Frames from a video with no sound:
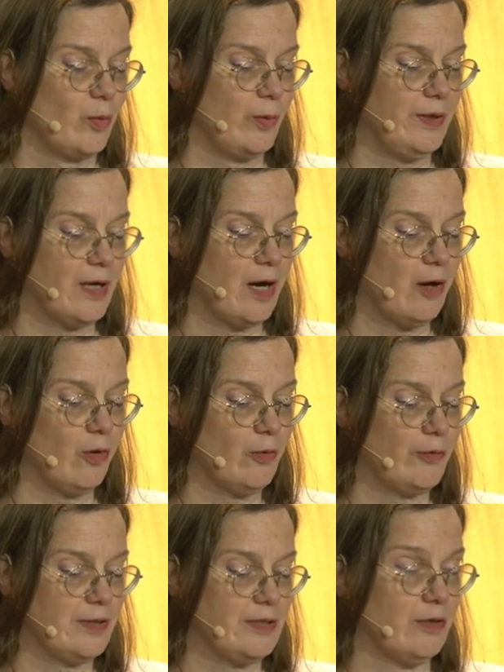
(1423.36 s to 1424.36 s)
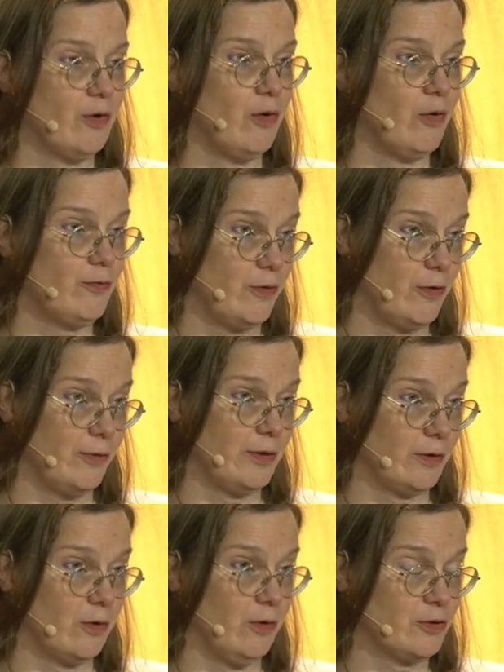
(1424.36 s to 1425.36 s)
we are already
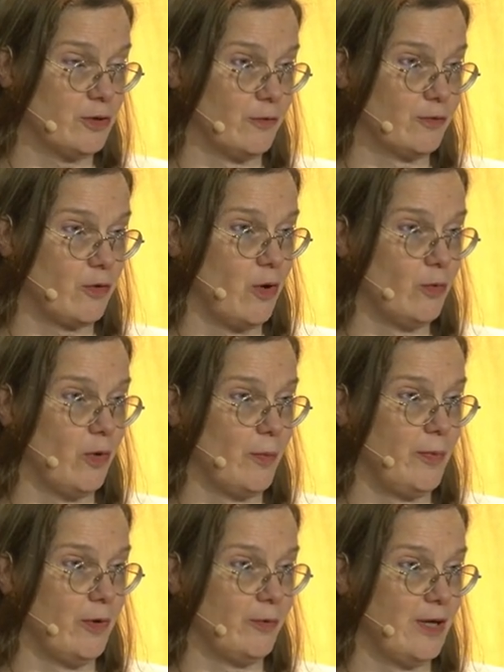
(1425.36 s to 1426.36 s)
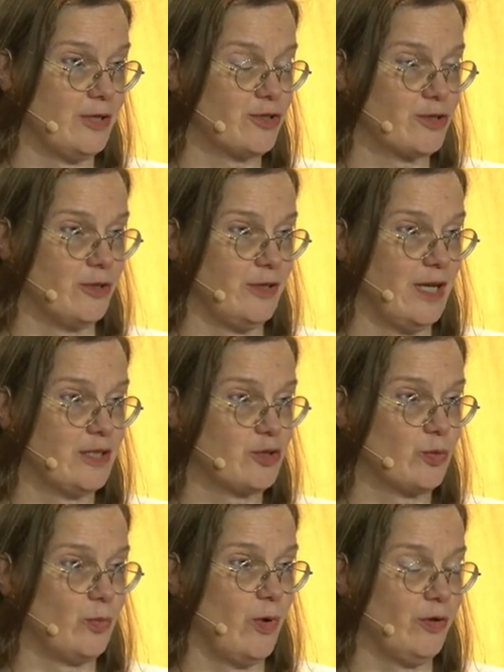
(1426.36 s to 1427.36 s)
offering a lot of cooperation
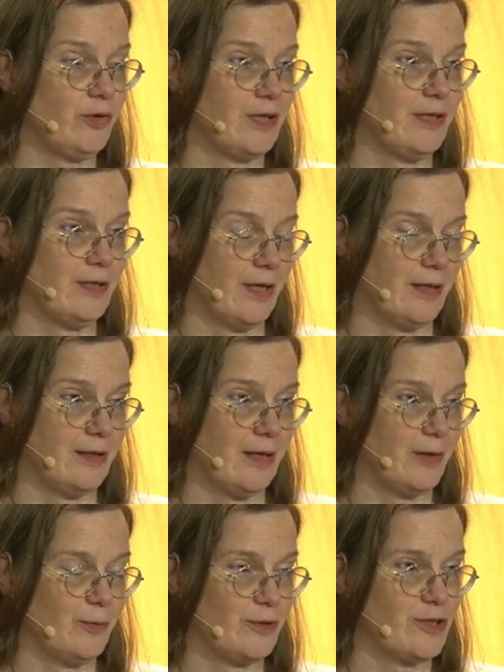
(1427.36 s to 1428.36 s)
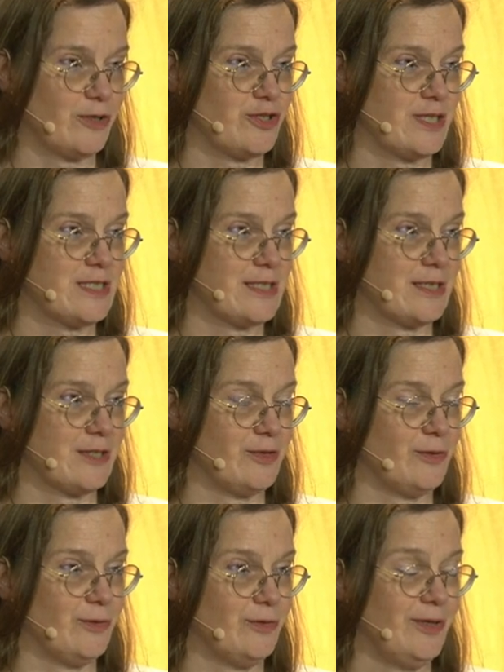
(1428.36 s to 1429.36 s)
networking, and I would suggest that
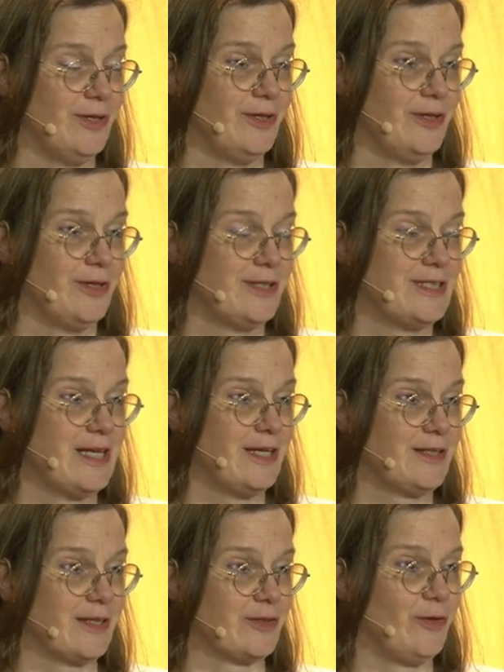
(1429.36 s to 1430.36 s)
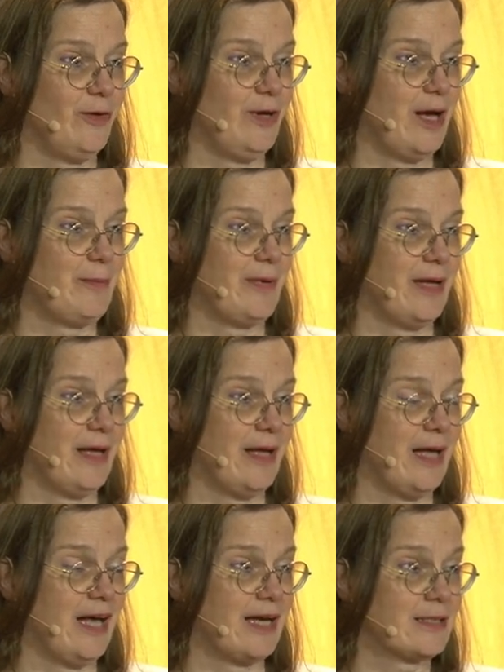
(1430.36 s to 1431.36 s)
you take that all up
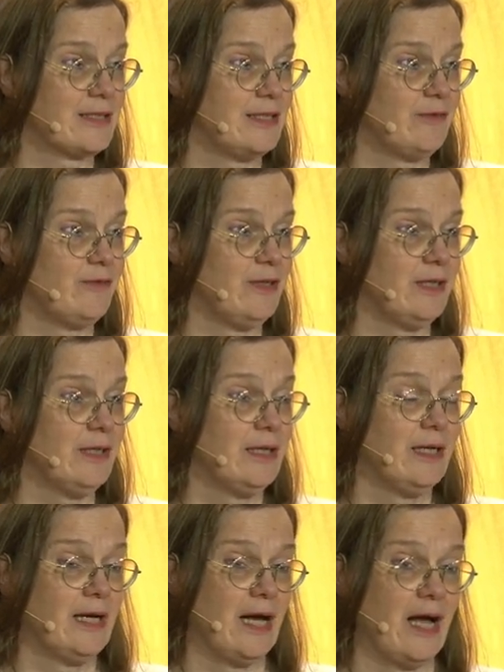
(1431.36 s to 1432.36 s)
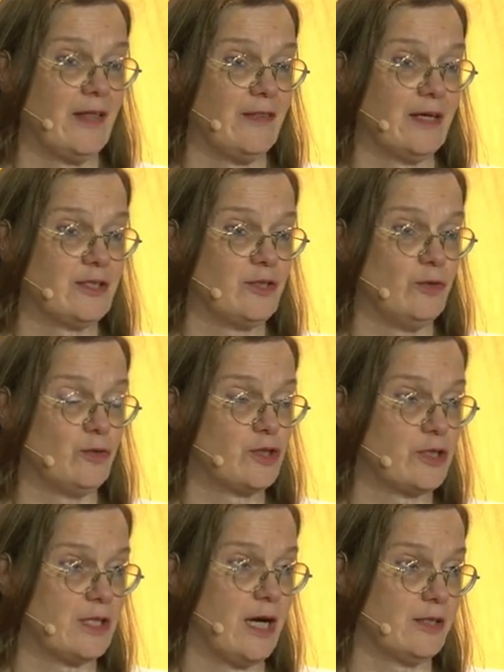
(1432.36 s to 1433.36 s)
actively and that you
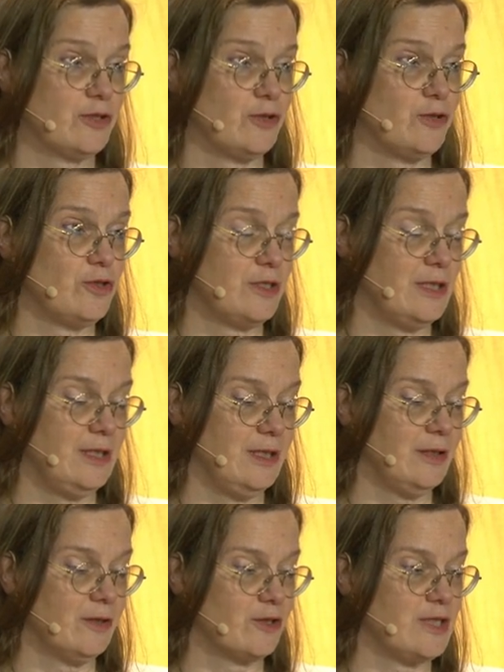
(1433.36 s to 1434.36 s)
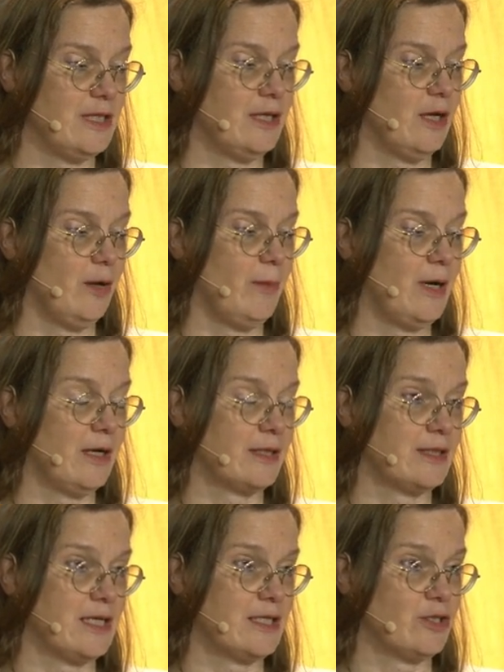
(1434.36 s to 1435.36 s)
start to see the single
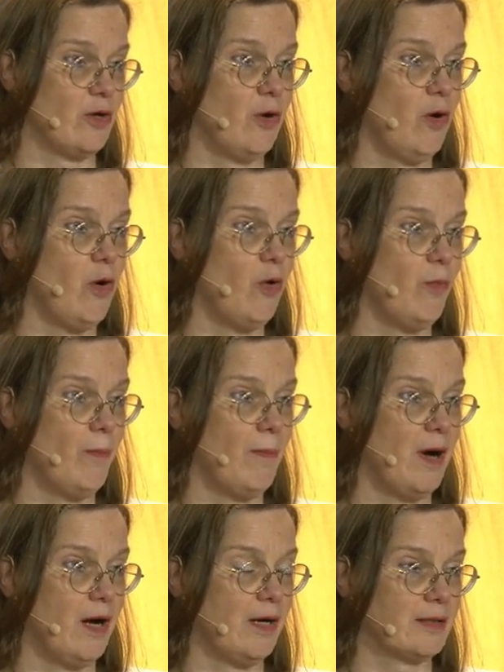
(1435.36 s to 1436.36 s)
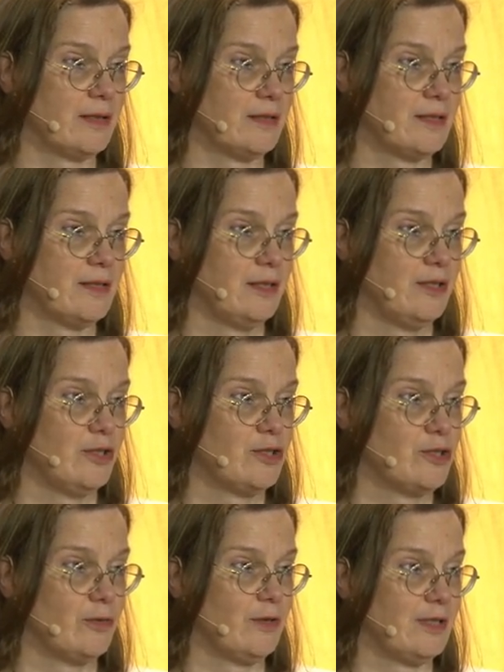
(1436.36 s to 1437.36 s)
market as your home market
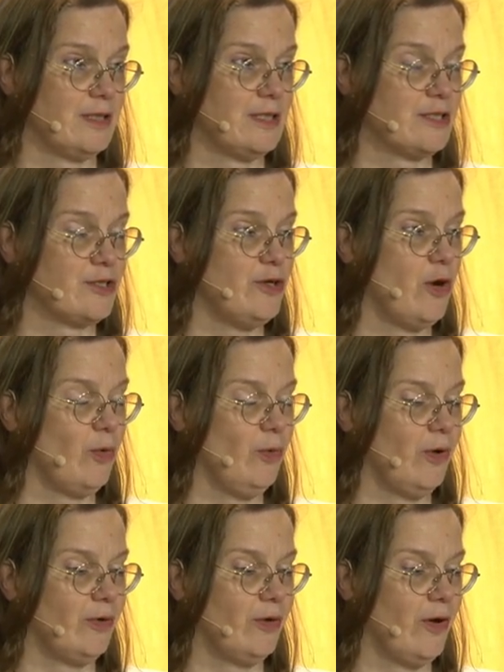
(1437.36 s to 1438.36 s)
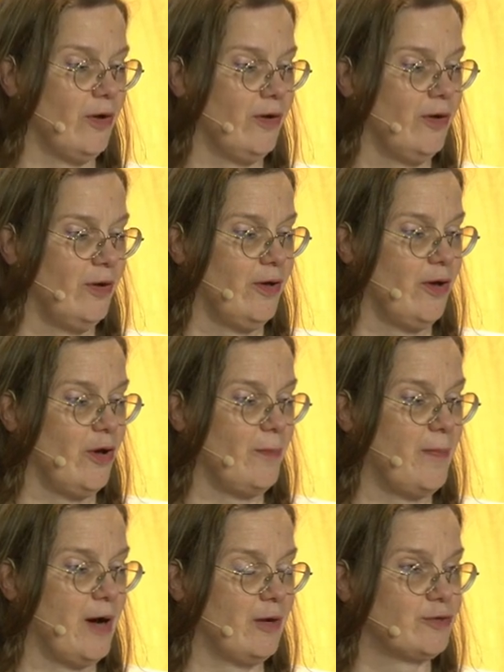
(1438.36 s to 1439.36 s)
so that it is no longer
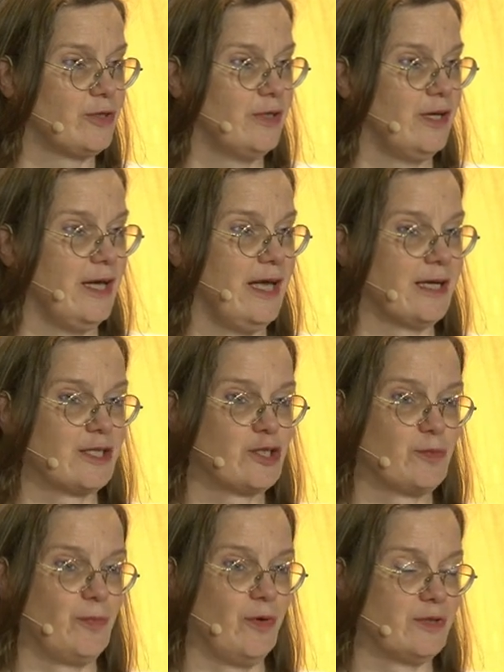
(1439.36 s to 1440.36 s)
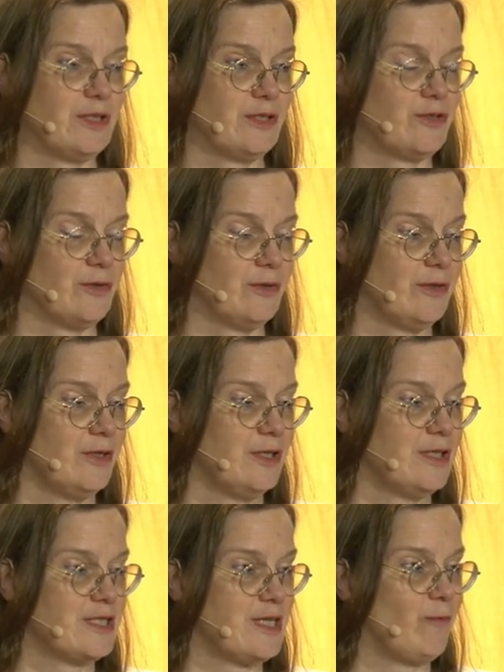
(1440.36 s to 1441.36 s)
about exporting to
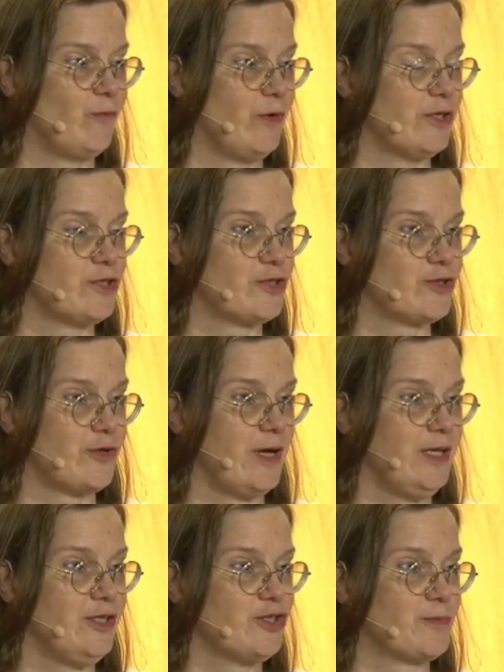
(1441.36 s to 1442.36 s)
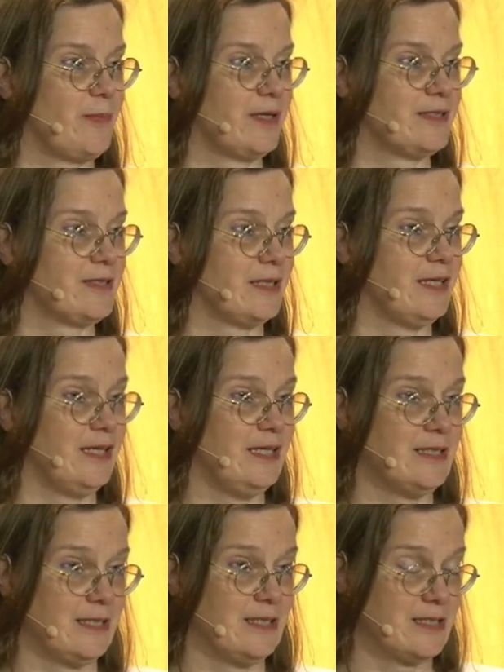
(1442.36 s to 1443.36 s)
somewhere strange, but
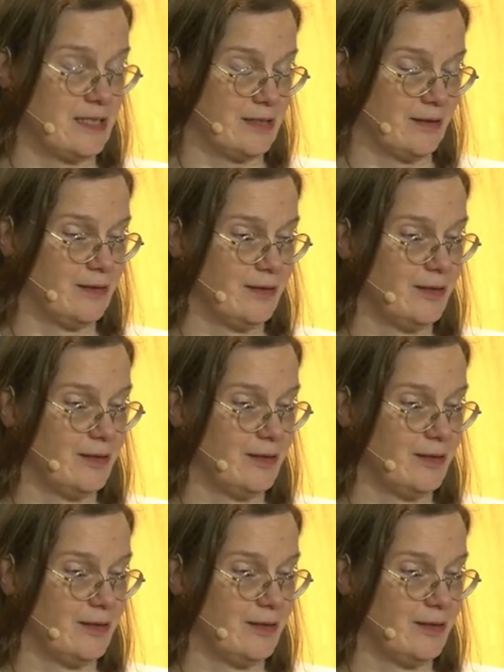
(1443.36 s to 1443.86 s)
it is